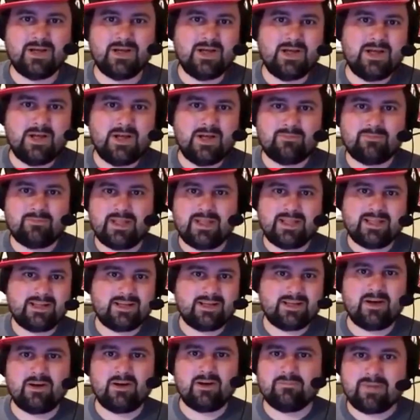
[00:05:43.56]
big
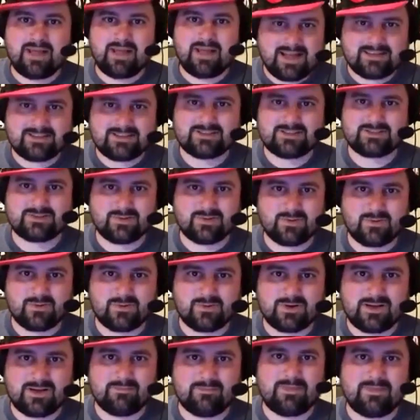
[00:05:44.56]
comeback story
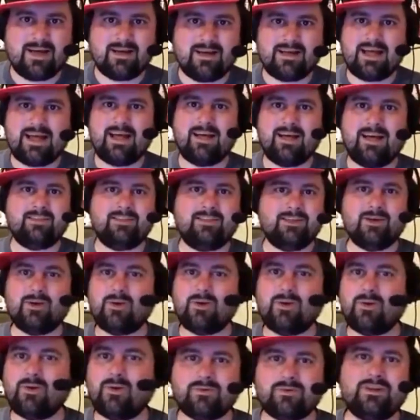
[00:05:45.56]
about how the
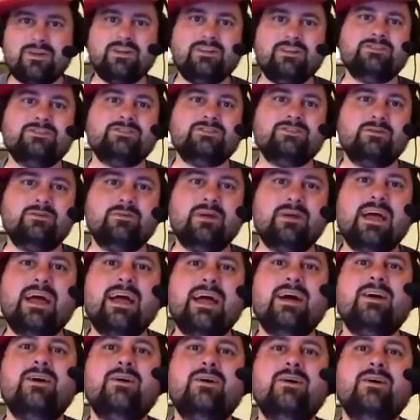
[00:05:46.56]
old can
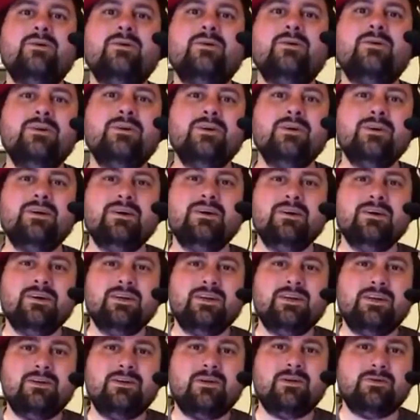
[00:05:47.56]
somehow, you
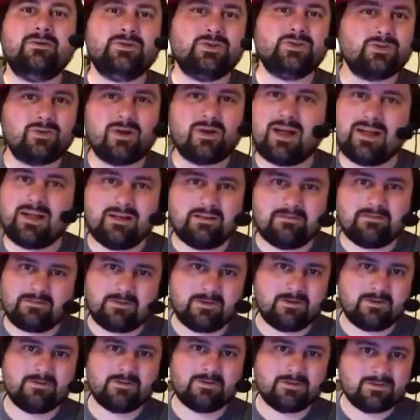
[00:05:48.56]
know, triumph
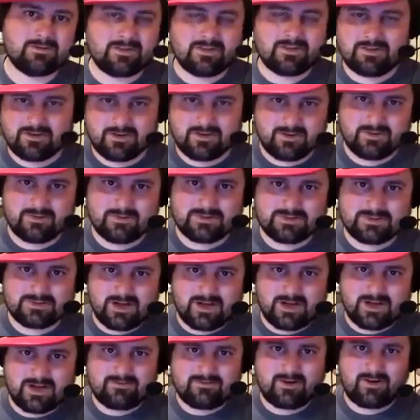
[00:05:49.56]
over the new stuff.
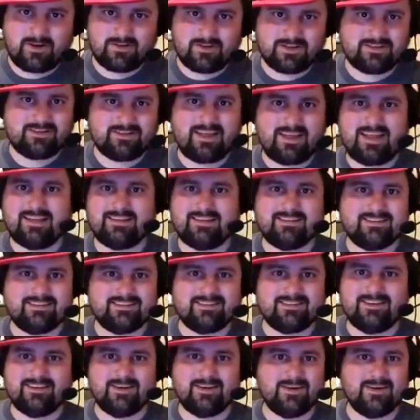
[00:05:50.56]
All it takes is, you
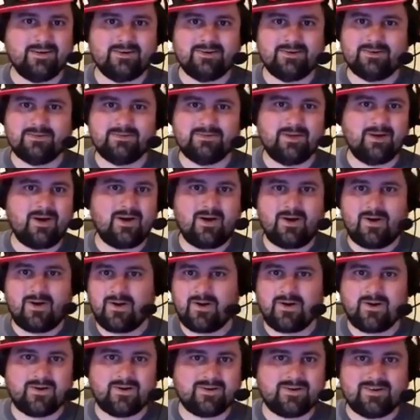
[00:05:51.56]
know, the heart
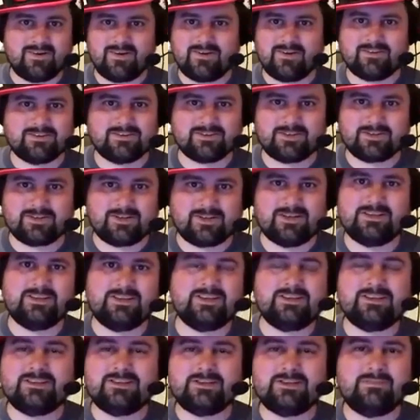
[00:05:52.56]
and all this.
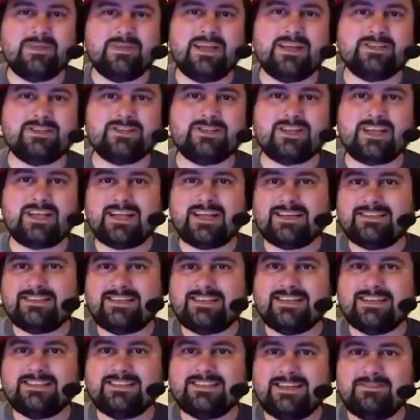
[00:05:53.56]
To me, it's like a
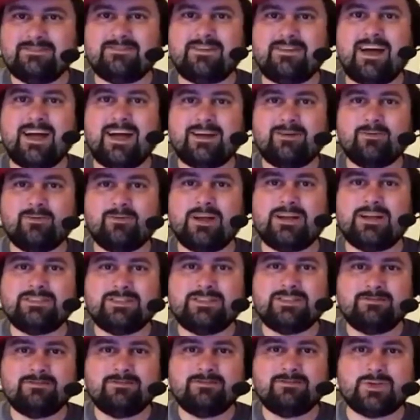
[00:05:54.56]
Disney-fied racing
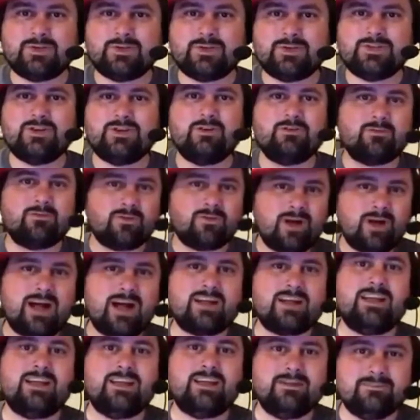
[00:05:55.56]
version of Rocky.